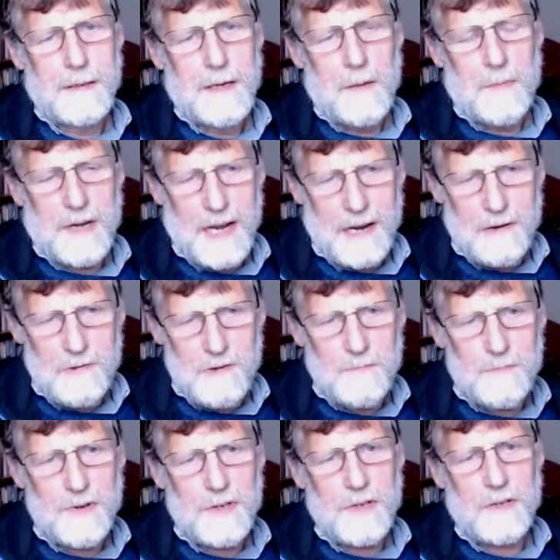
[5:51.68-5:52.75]
But I would
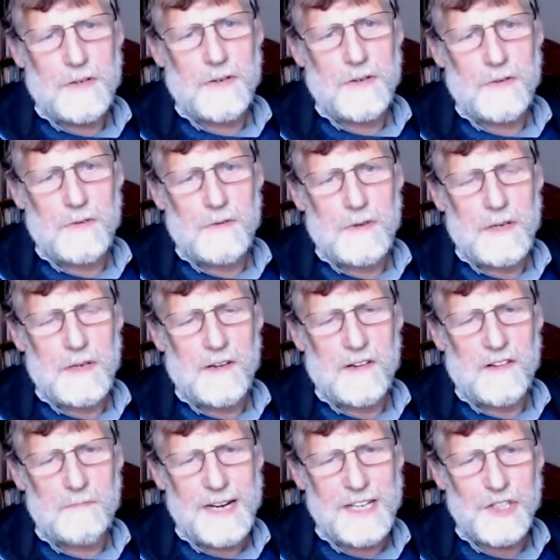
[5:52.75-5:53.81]
put it to you that
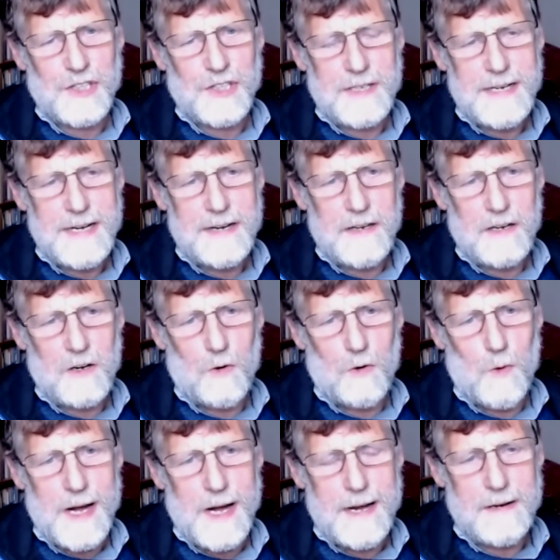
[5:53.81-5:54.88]
especially in the
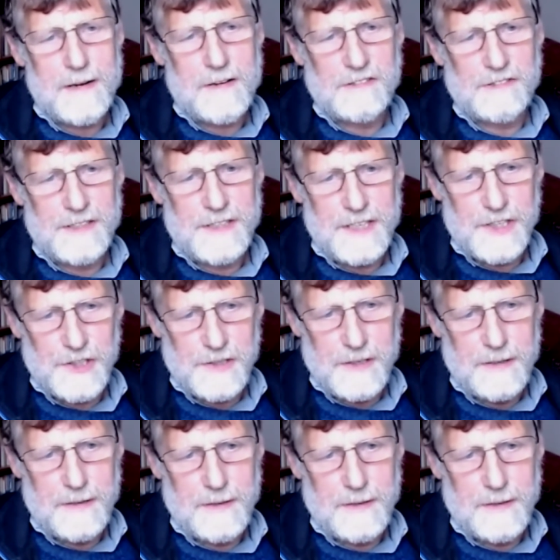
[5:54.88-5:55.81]
Quaker tradition,